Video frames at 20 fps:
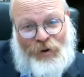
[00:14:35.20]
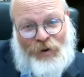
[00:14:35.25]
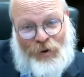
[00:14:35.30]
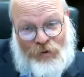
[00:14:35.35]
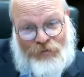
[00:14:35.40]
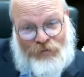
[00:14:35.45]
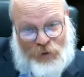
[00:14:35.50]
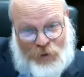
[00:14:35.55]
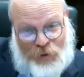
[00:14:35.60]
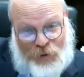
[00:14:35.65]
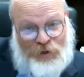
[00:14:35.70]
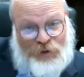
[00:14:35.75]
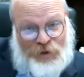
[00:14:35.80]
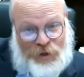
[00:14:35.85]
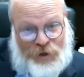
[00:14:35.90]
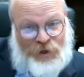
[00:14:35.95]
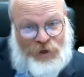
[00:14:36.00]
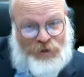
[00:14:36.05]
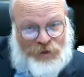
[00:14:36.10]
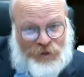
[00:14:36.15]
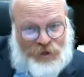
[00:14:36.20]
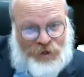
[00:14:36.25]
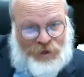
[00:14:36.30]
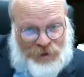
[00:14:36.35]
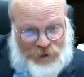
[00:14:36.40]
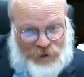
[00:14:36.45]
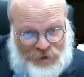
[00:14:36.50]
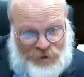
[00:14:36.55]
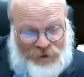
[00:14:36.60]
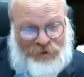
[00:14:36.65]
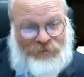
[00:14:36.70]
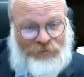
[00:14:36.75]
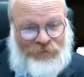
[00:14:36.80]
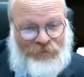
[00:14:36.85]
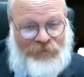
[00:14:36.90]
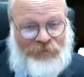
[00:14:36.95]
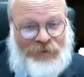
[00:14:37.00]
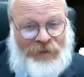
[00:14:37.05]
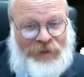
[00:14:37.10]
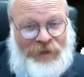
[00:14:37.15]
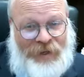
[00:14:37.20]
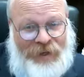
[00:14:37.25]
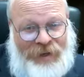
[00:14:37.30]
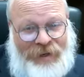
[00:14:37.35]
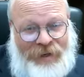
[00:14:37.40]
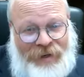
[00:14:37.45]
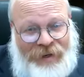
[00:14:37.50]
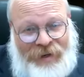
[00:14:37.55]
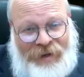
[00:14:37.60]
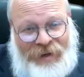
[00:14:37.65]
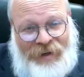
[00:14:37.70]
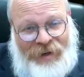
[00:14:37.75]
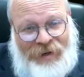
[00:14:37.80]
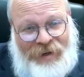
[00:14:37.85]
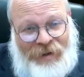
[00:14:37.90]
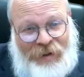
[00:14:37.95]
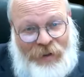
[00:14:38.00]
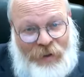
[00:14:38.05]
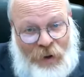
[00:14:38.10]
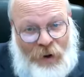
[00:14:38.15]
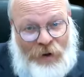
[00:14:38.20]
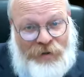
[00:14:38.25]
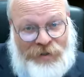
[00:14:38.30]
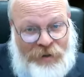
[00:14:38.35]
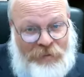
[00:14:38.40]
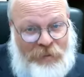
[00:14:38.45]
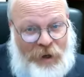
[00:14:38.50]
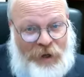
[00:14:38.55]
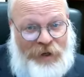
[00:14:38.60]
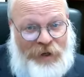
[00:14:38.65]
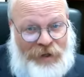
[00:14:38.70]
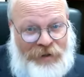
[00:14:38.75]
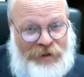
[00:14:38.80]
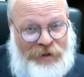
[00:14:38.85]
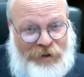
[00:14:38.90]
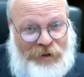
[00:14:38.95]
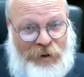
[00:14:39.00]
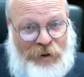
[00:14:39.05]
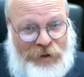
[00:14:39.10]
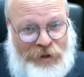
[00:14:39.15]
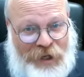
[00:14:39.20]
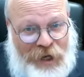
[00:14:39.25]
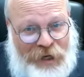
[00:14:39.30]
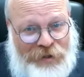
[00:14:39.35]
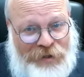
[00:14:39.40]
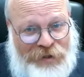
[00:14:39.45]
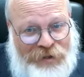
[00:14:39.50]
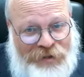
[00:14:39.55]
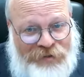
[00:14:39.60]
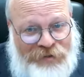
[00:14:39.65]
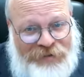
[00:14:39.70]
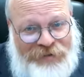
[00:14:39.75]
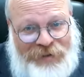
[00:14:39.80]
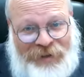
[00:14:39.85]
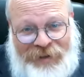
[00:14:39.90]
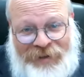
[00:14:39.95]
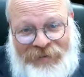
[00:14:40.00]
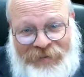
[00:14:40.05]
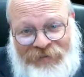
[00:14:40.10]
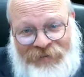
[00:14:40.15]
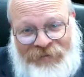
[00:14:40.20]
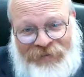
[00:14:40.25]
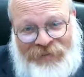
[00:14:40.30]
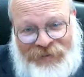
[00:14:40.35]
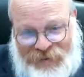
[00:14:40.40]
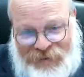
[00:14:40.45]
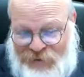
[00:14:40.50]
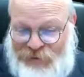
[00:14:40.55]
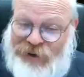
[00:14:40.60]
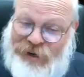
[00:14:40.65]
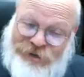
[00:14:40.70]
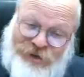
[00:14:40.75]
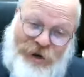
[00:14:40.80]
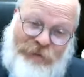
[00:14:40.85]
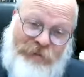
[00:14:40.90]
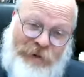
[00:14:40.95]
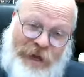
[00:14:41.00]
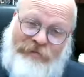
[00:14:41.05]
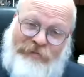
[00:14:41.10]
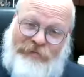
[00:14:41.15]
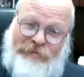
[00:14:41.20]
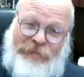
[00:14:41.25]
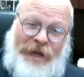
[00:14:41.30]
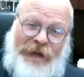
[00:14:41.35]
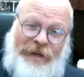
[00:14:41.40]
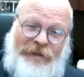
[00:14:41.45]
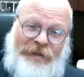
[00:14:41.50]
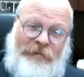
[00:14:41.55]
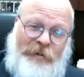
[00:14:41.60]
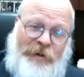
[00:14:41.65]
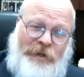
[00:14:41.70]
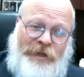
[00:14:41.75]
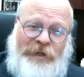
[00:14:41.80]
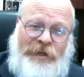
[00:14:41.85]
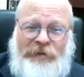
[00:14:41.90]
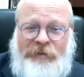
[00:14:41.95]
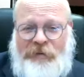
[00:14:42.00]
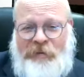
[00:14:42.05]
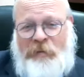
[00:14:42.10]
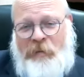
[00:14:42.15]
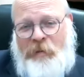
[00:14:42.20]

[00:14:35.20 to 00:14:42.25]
who a few hundred years earlier lost the money in the court case. Right? So Hashem gave him back the money.